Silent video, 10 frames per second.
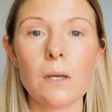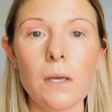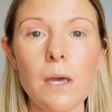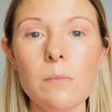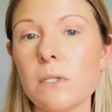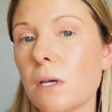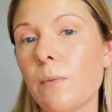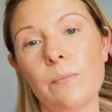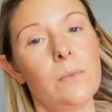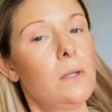Yep,
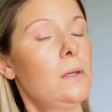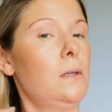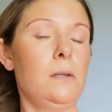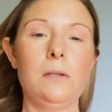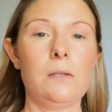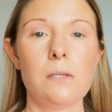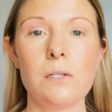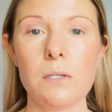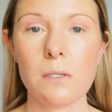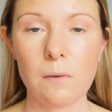so
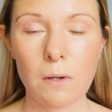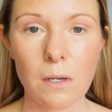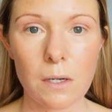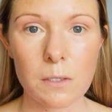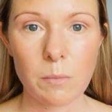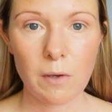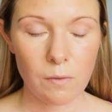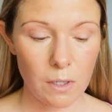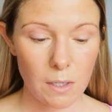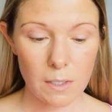that's just given a nice bit
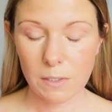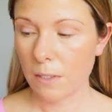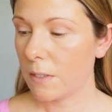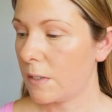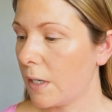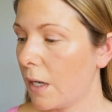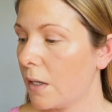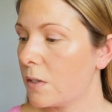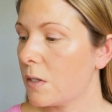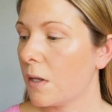of colour to the
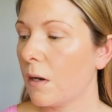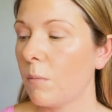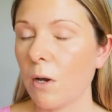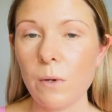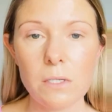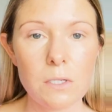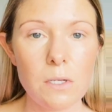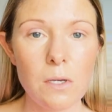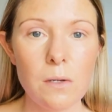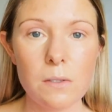skin. So then I'm going to
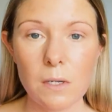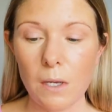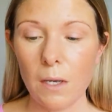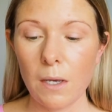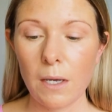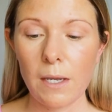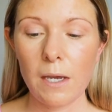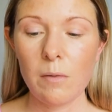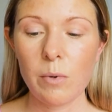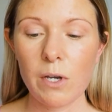use,
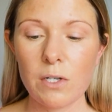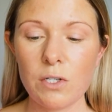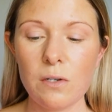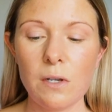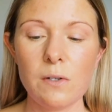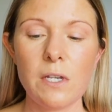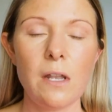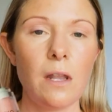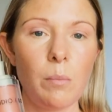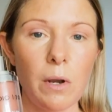again by Studio
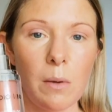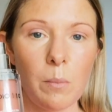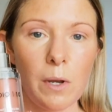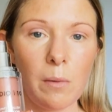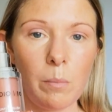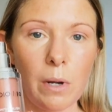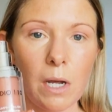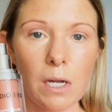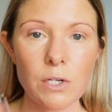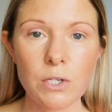10, their Plumping
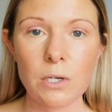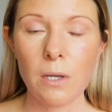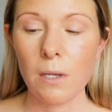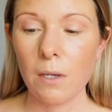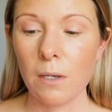Blush.